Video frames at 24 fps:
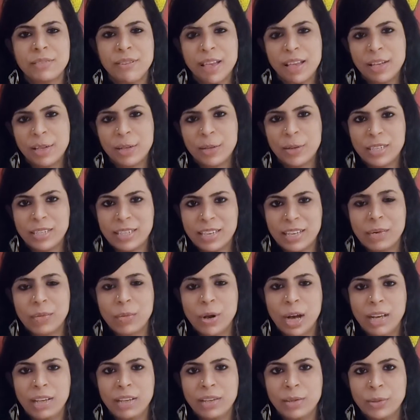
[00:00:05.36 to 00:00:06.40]
Fellow at
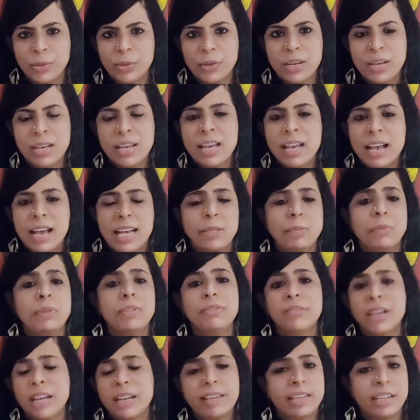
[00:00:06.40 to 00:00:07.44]
NYU has been
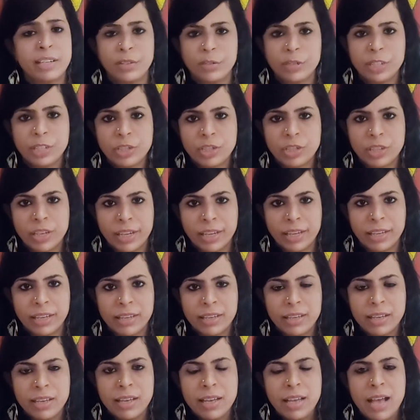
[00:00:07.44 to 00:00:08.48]
very enriching
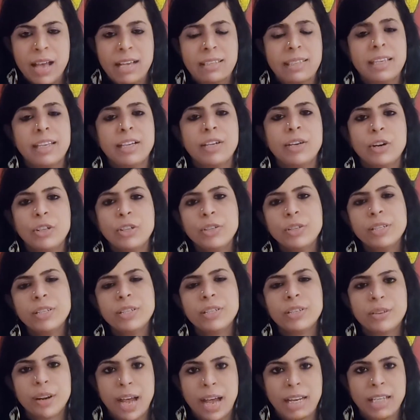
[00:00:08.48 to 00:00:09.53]
as I got to
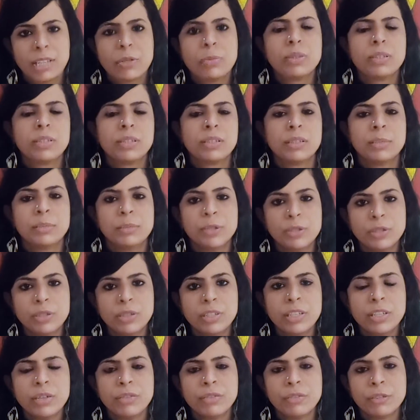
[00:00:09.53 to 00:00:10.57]
interact with a
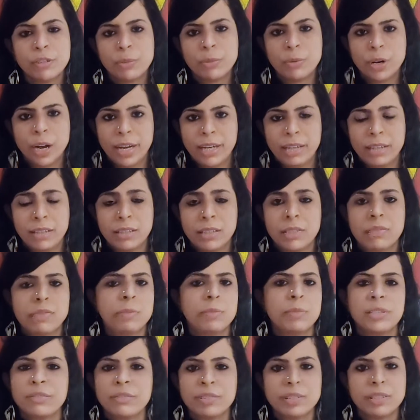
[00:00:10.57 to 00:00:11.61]
community of Fulbrighters
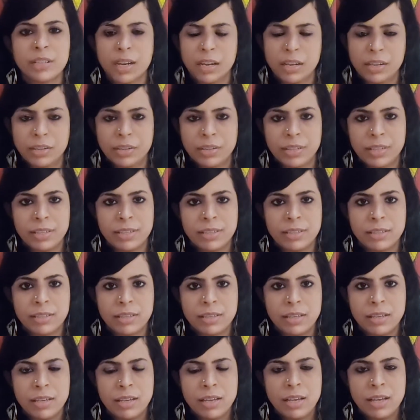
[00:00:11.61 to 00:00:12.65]
from different countries.
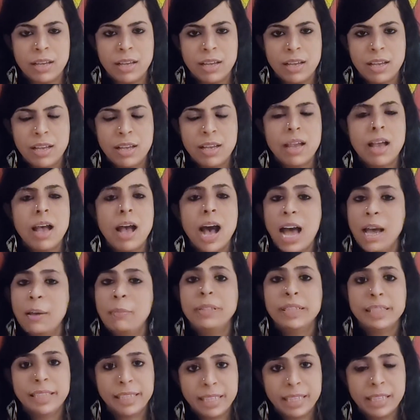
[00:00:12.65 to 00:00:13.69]
I
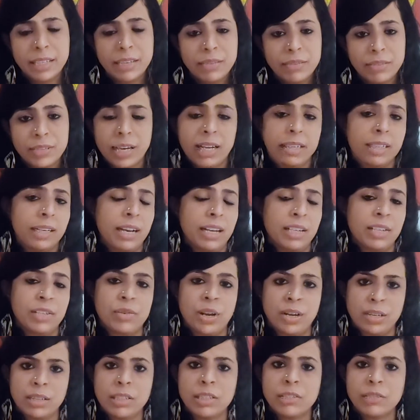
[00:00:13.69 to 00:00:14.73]
believe that our
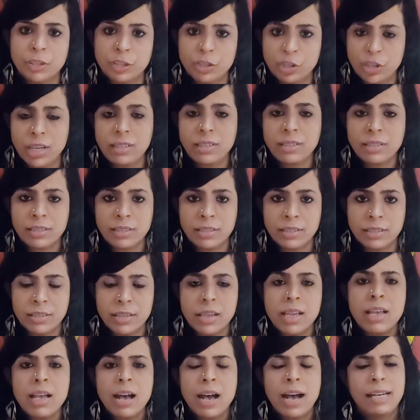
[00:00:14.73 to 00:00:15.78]
struggles for
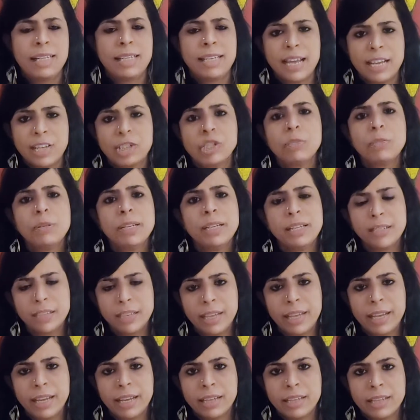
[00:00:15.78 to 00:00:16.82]
justice are tangibly
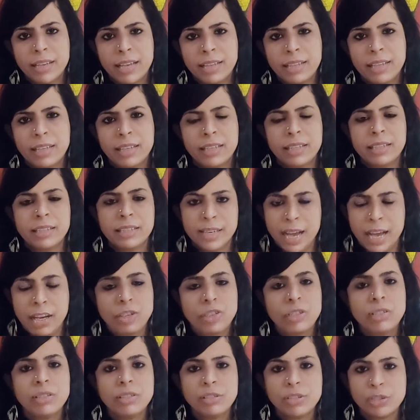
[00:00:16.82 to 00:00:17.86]
linked and that
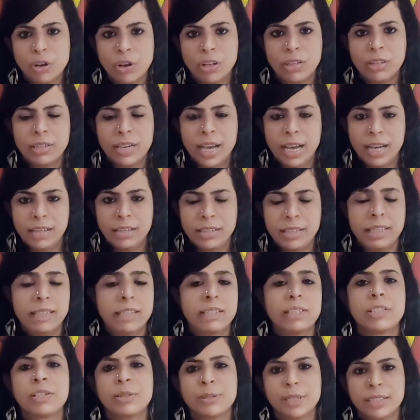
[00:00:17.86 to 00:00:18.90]
international solidarity
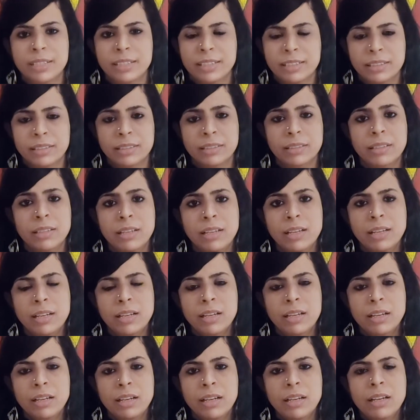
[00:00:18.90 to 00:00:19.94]
is critical.
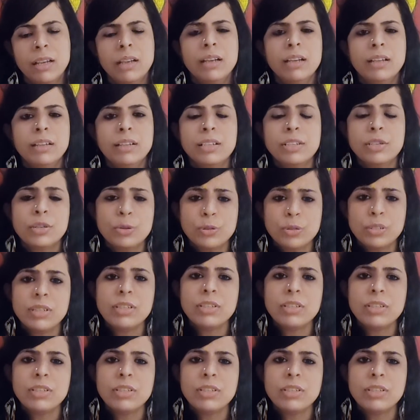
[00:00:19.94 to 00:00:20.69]
This rooted